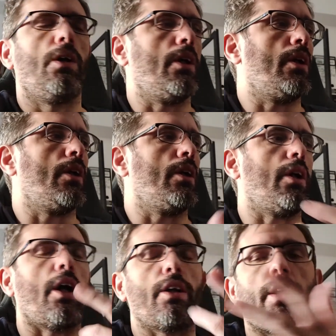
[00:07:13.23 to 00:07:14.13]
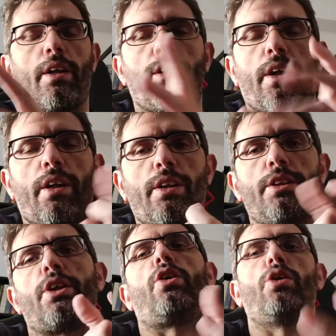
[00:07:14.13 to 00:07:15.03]
Uh, uh, there, there
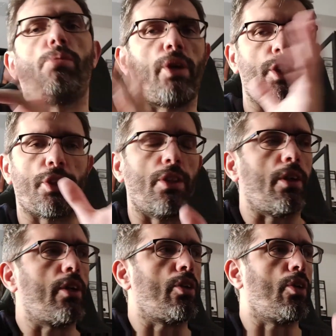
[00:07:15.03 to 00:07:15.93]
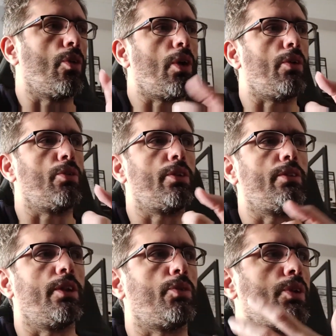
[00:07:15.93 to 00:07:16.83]
is a collaboration. I don't know how
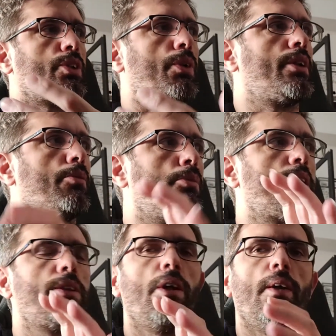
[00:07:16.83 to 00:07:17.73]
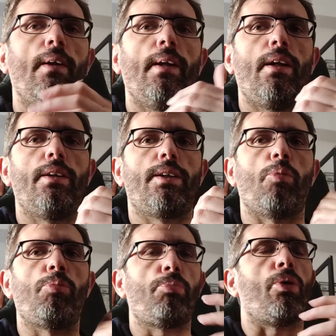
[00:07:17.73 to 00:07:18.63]
it was written, but
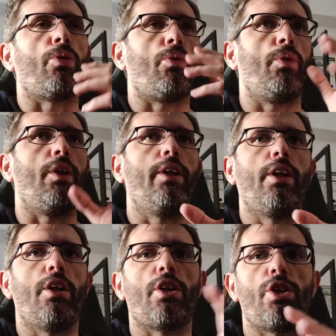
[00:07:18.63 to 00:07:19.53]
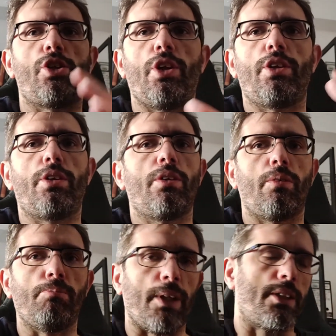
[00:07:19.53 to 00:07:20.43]
some people really didn't enjoy it,
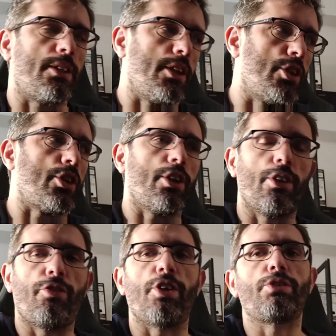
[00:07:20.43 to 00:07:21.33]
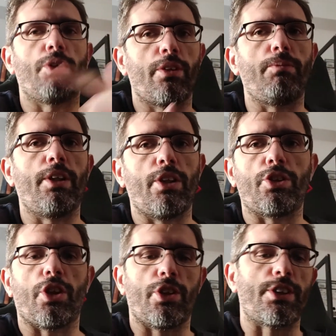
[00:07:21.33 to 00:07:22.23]
but enjoyed the first one, but
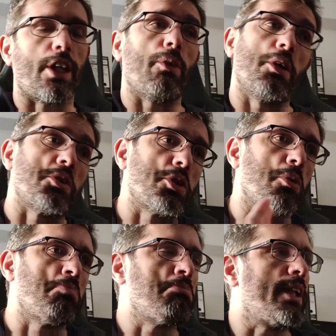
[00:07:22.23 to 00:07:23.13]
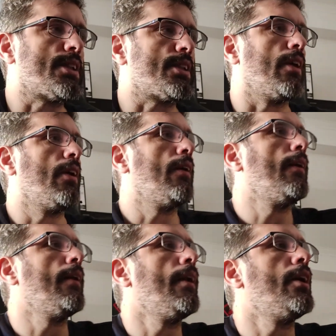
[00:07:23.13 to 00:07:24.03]
enjoyed the second one. So let's see.
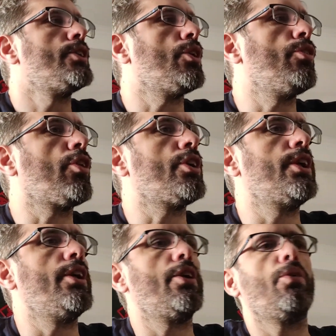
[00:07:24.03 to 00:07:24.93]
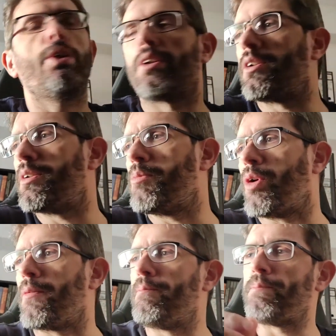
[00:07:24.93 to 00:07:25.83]
So we've got here what
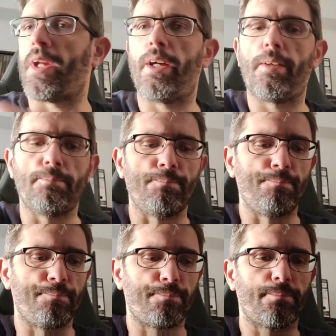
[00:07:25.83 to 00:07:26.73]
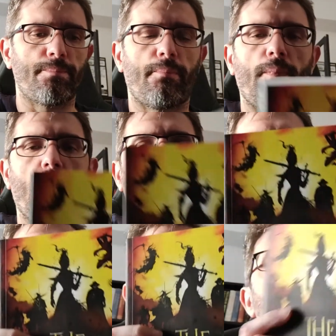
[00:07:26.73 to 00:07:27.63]
more? Um,
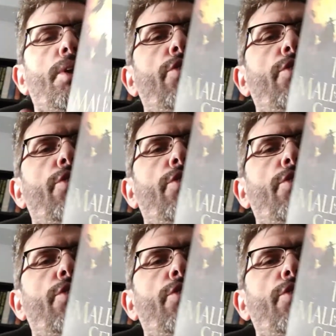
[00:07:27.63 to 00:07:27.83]
the